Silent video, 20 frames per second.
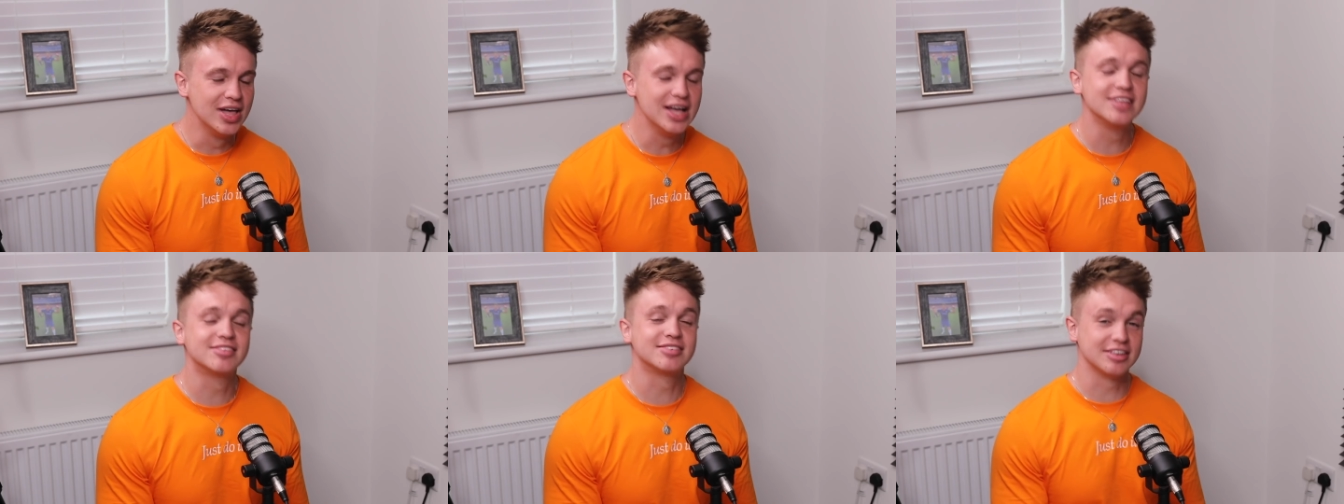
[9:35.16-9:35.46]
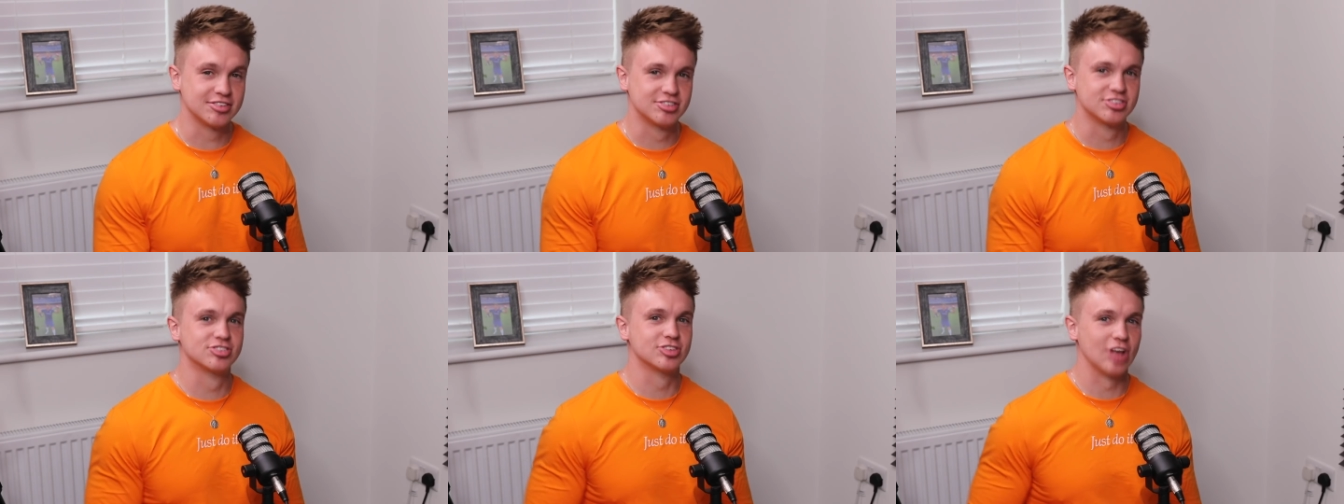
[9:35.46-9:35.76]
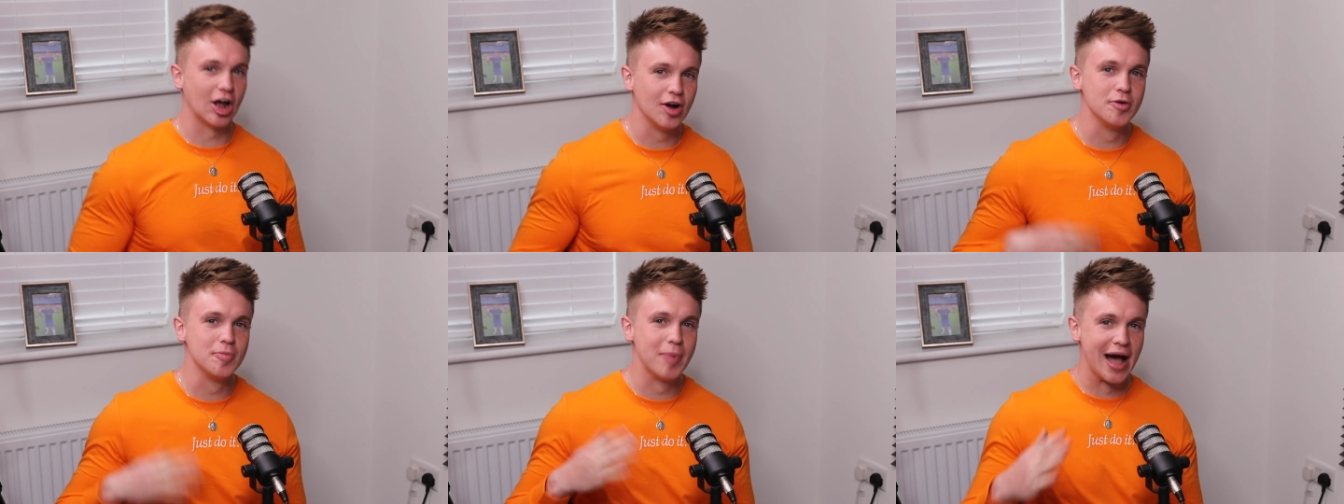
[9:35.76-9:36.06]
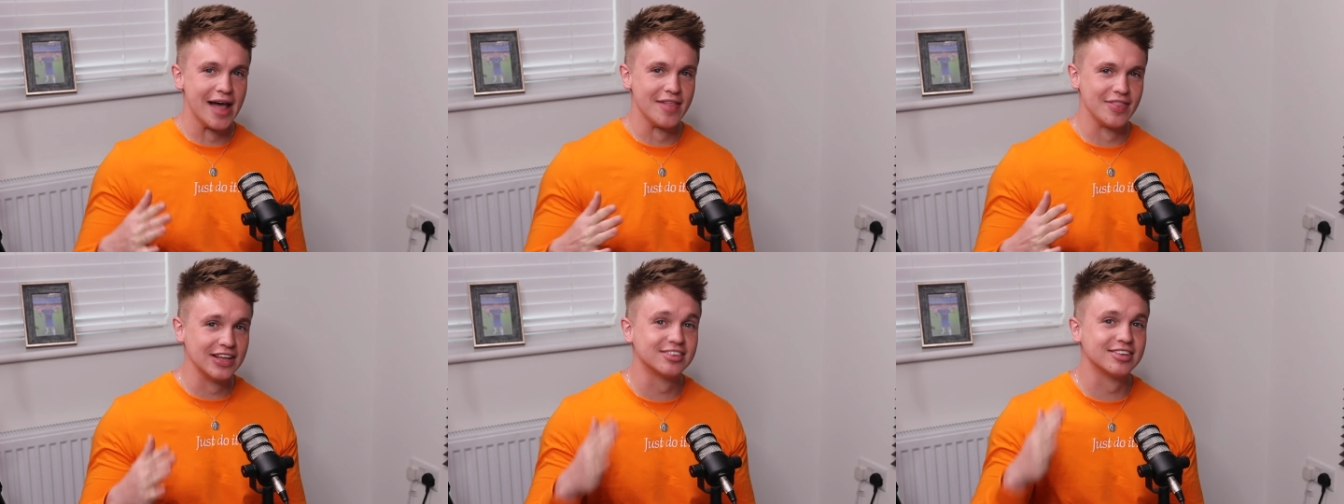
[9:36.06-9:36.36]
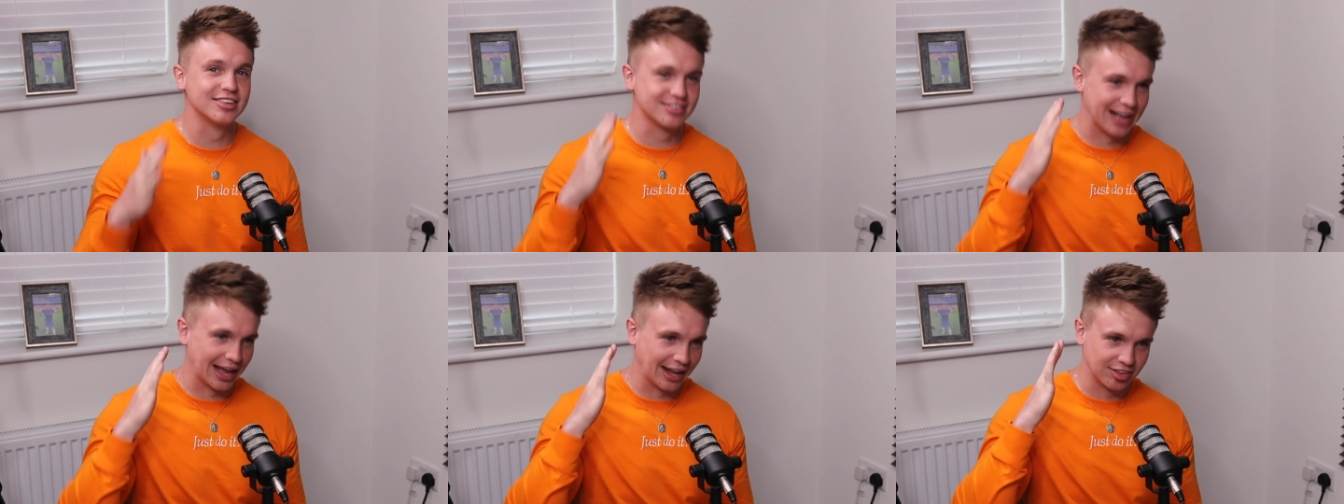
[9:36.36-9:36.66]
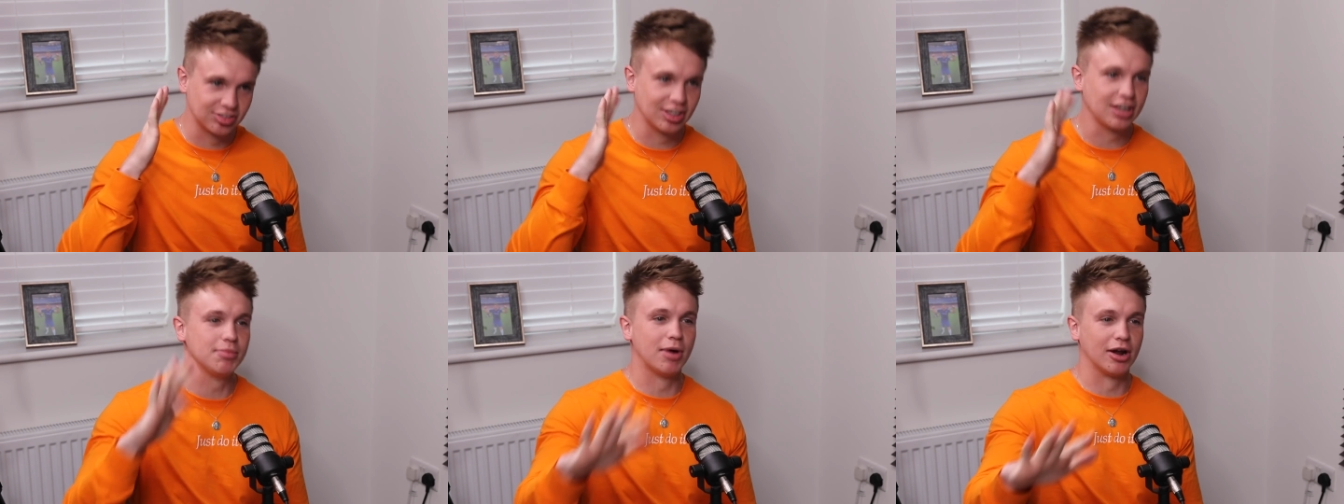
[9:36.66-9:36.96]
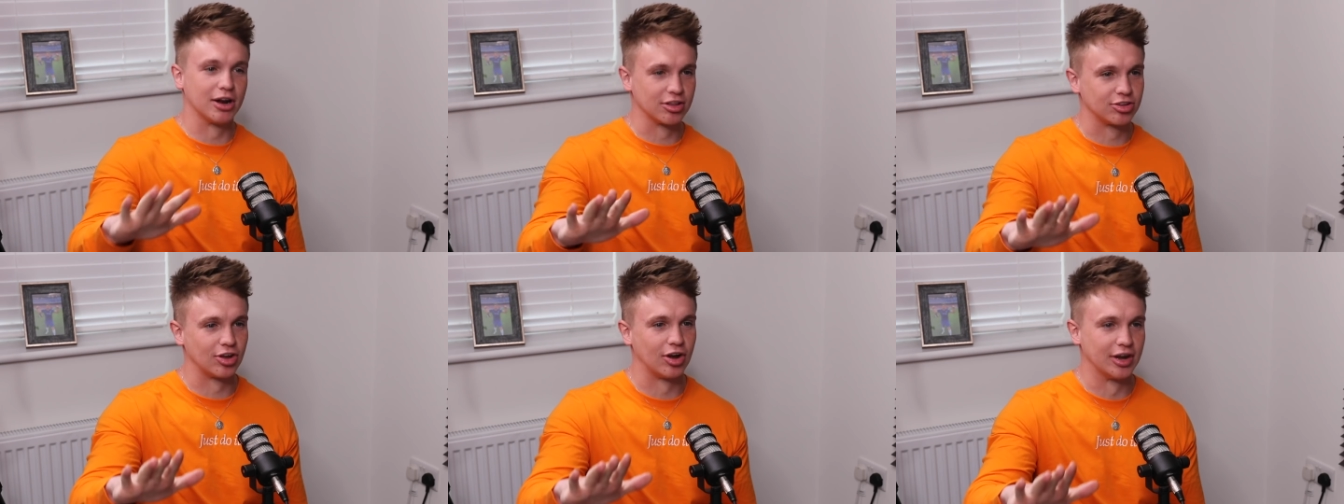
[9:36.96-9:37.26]
this is so bad. This is getting
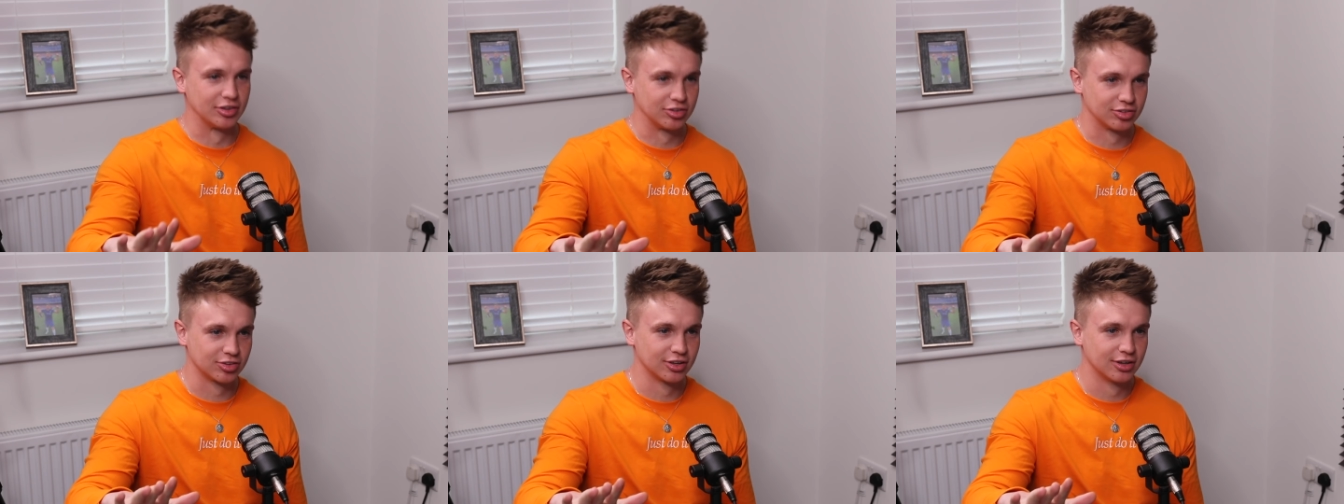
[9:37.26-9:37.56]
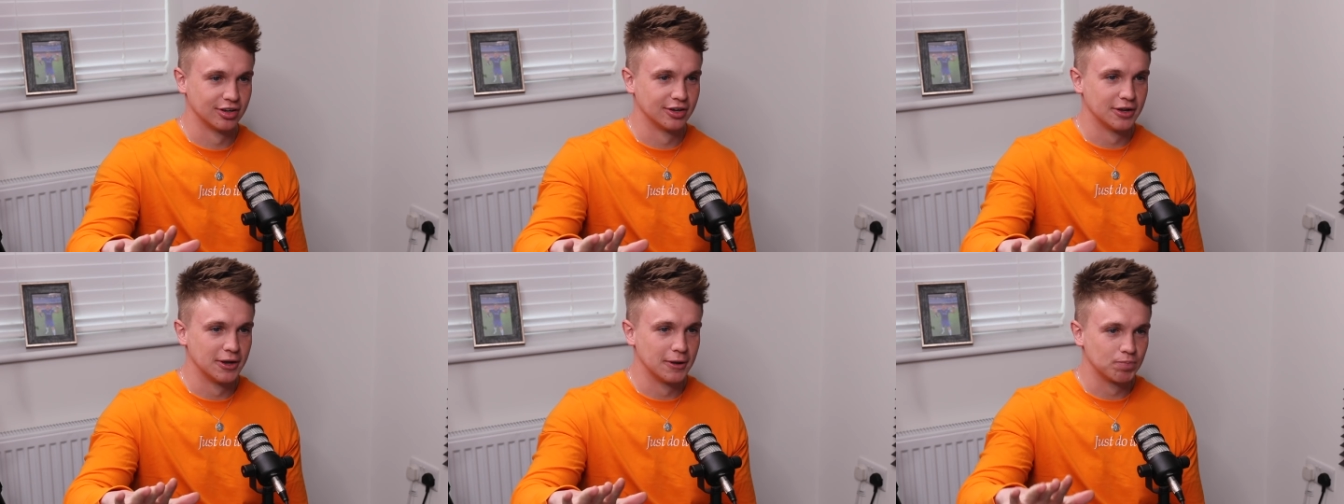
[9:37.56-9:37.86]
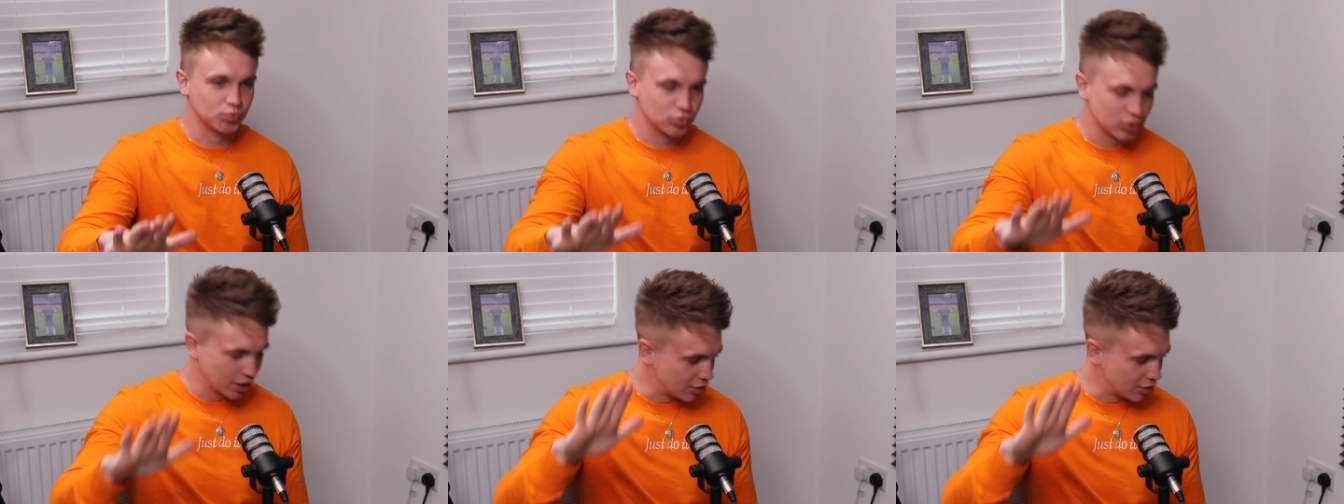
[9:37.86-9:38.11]
demonetized. Oh.